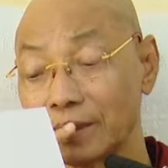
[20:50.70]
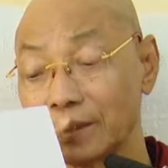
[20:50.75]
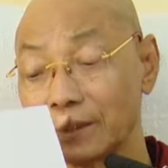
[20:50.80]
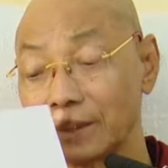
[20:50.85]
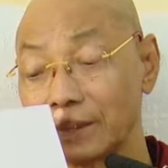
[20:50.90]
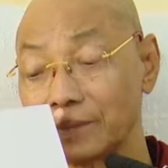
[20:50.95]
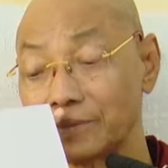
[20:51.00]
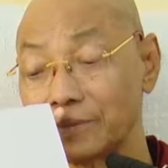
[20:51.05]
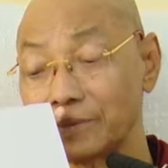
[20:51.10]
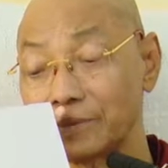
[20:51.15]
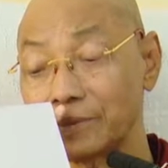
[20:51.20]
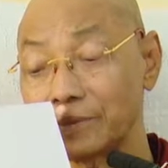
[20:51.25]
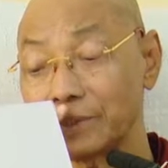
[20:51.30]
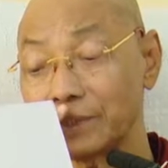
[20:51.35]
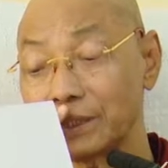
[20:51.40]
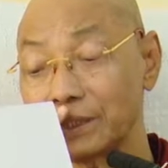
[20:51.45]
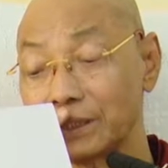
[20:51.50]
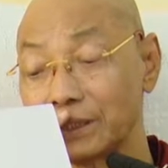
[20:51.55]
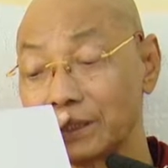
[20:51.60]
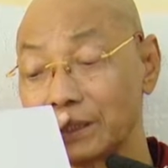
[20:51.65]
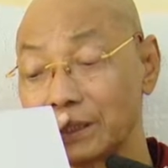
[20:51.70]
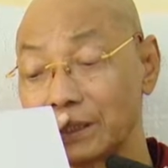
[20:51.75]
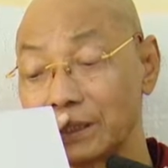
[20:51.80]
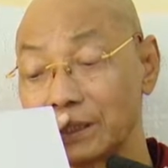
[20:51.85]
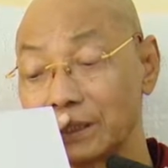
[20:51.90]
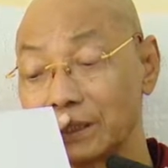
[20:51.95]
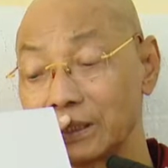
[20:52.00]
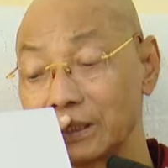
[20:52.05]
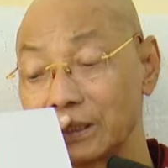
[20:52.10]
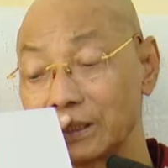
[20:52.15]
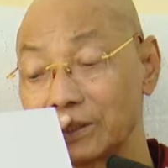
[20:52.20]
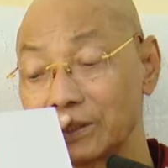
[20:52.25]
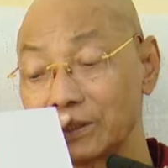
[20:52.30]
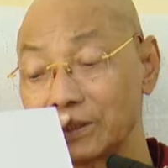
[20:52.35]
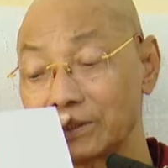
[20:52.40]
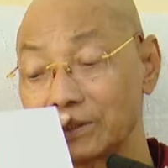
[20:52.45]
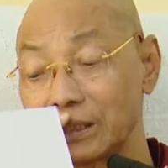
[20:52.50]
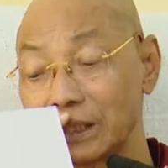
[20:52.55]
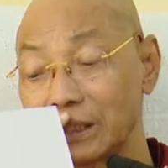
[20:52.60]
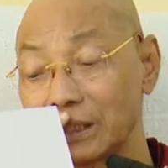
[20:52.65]
diffusion in the
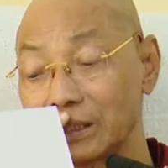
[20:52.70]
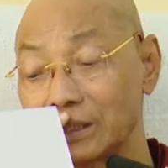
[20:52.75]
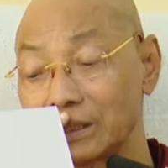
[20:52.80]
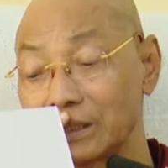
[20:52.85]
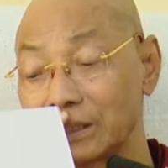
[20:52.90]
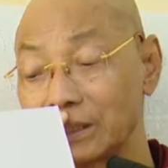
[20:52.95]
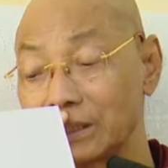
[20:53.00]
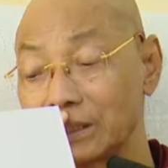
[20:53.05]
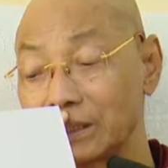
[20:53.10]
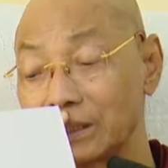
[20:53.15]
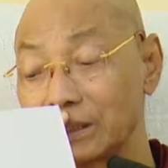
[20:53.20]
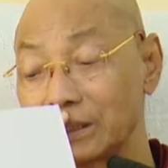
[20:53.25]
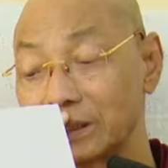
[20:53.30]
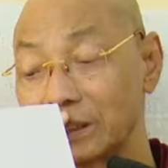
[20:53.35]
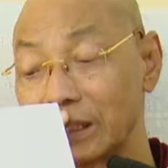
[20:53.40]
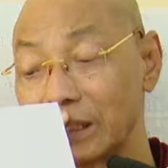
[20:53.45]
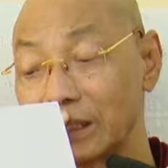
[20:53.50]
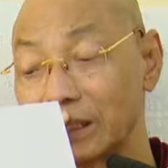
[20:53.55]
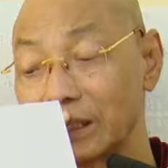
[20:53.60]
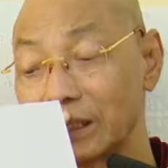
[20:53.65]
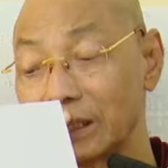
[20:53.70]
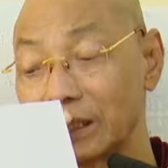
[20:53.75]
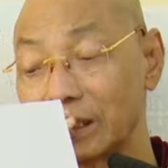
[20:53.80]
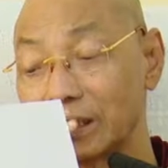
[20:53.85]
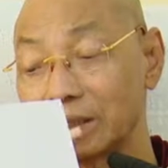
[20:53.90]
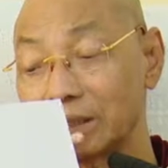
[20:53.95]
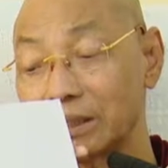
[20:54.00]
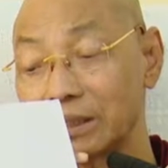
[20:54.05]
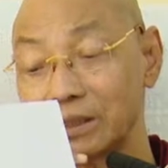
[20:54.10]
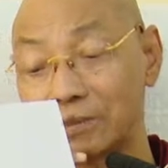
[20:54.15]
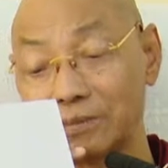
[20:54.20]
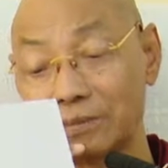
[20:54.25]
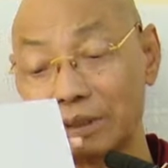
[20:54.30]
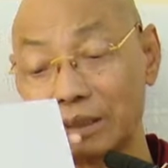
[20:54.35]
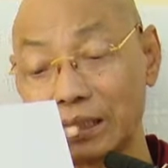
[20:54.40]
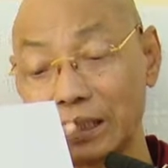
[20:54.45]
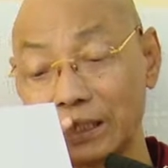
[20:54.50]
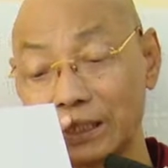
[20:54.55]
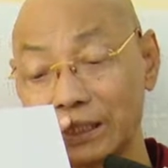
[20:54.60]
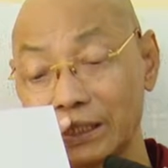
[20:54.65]
suttas, jhana seeming
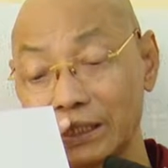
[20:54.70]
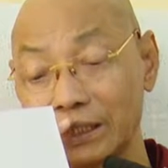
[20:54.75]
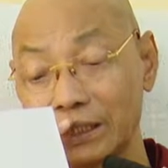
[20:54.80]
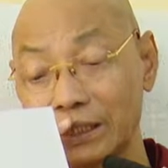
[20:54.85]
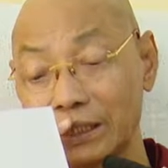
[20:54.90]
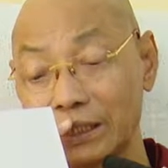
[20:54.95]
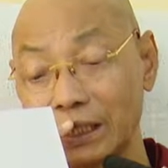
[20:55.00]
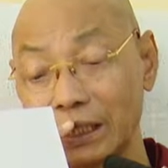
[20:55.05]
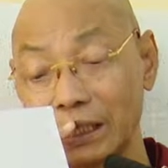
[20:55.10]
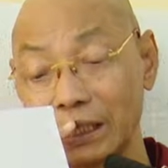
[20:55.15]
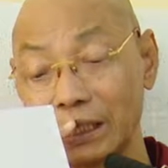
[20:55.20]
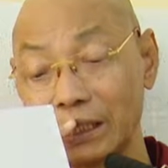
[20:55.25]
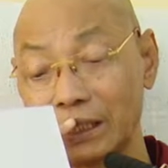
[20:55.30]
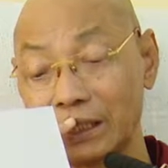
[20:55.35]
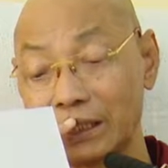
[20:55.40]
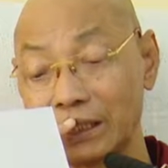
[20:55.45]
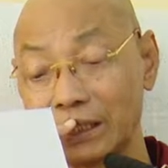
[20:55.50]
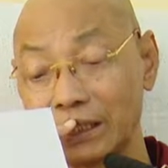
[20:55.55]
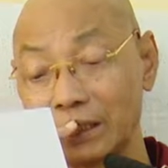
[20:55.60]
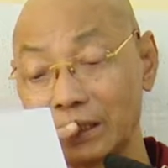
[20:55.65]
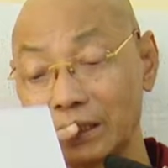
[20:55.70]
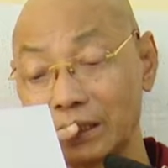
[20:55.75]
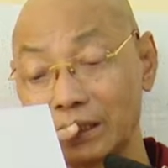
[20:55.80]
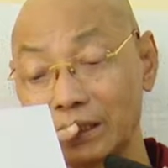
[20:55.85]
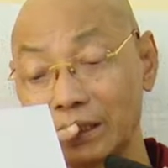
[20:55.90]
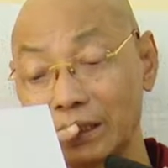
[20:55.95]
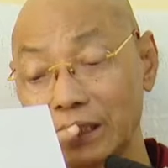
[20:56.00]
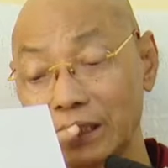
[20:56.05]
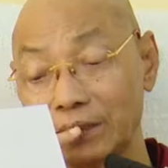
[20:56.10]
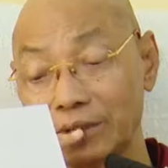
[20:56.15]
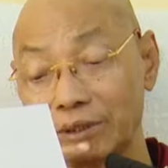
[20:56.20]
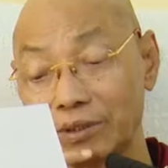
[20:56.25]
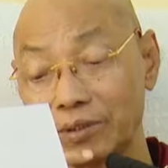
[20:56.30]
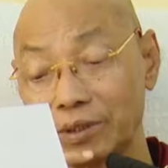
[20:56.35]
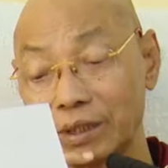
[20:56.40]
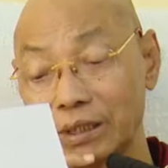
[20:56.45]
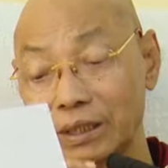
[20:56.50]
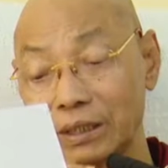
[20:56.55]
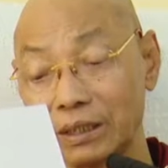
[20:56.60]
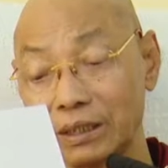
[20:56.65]
like they are
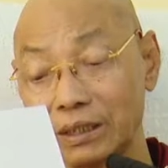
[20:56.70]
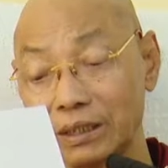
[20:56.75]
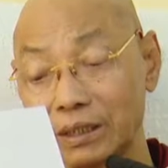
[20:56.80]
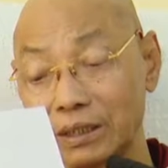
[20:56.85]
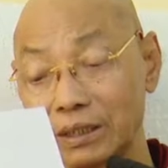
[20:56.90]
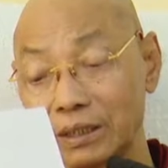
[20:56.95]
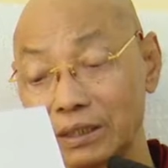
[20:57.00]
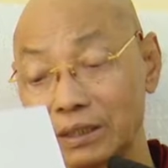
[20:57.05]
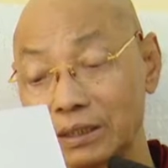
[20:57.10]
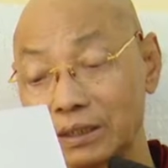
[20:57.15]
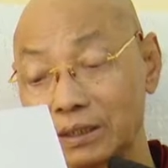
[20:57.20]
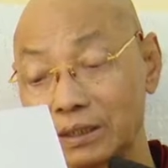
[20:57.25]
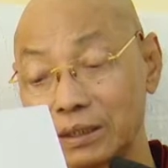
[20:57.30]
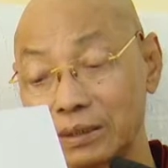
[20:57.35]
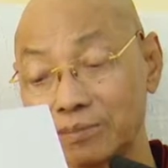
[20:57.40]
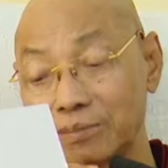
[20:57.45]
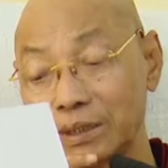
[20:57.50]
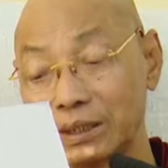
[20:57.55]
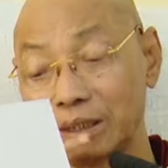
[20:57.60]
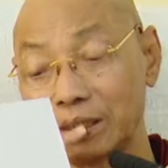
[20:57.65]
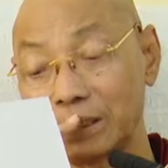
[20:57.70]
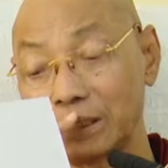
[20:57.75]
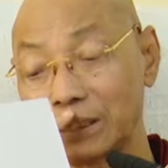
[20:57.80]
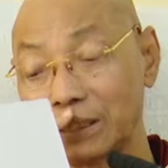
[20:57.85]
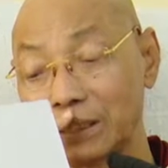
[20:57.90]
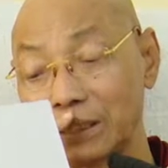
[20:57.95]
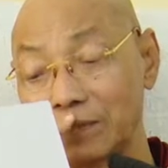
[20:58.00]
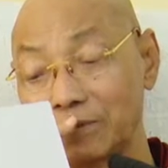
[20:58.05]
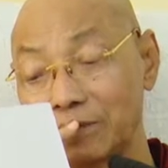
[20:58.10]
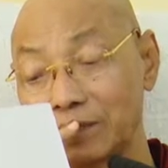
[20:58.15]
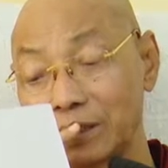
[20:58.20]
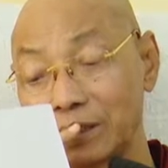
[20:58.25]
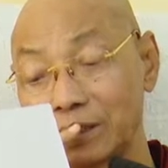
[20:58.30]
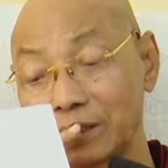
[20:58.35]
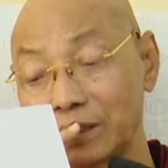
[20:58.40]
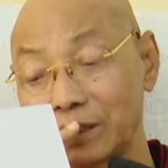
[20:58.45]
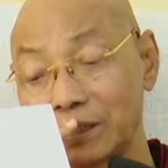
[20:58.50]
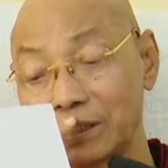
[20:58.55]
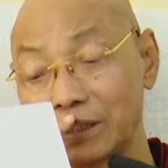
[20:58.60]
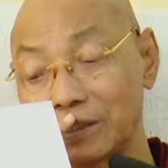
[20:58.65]
natural dependent
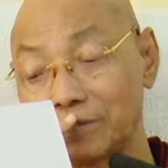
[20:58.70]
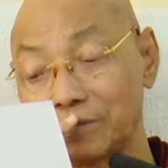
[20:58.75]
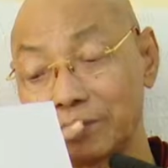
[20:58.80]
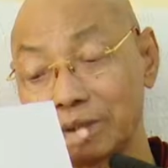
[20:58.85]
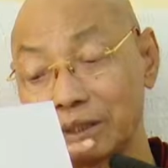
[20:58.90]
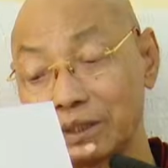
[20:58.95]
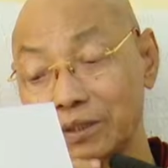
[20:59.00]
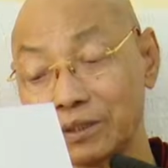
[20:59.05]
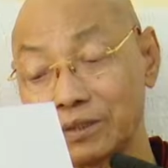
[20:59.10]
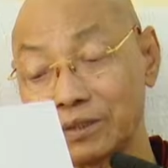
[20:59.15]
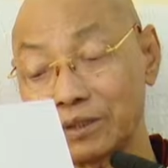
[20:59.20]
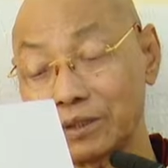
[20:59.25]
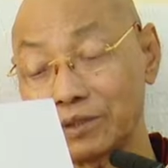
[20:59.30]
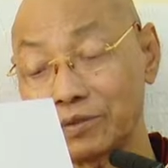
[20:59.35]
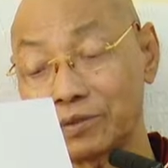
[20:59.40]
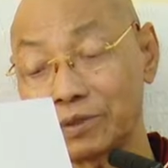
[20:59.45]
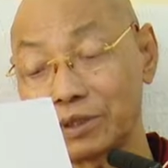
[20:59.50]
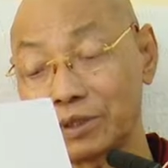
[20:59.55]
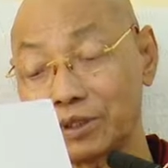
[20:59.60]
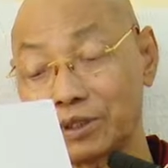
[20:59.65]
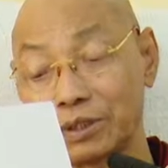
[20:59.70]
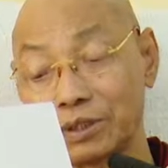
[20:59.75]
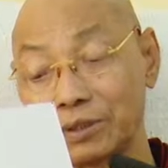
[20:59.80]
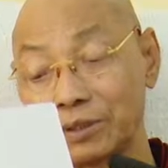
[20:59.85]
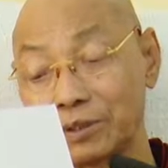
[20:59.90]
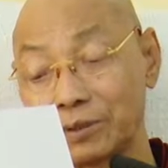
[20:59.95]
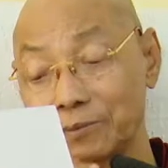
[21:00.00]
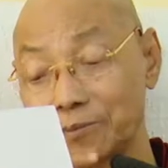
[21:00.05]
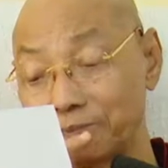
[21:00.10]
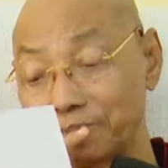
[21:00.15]
levels of concentrations.